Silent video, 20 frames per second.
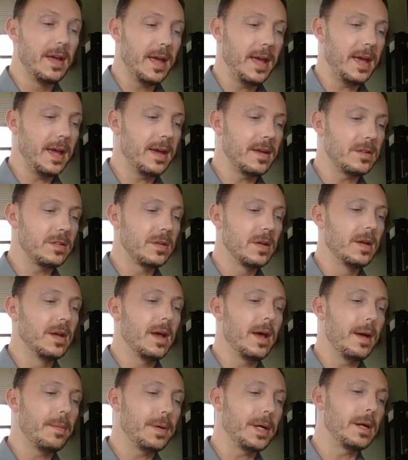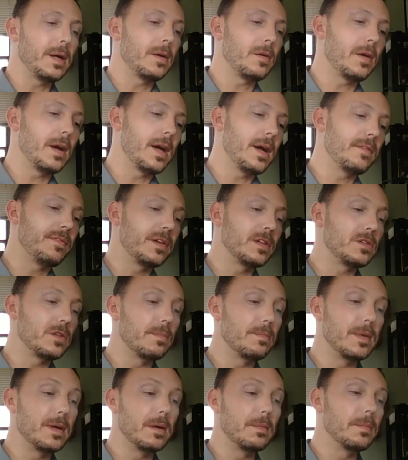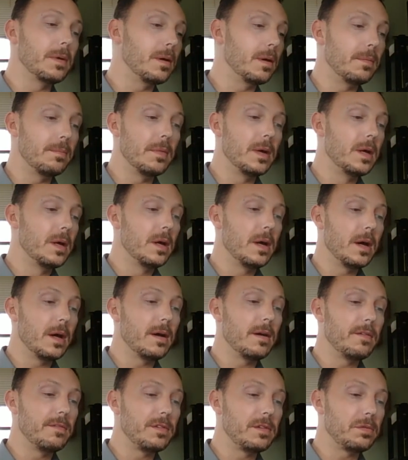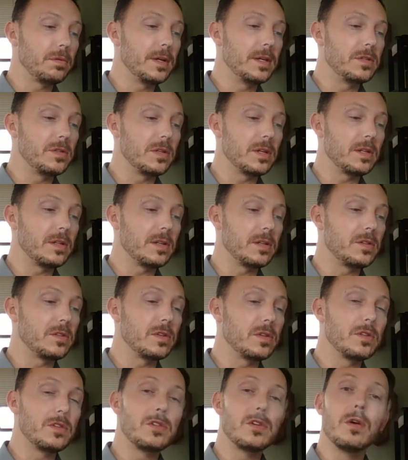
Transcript: and a paragraph is a minimum of three sentences,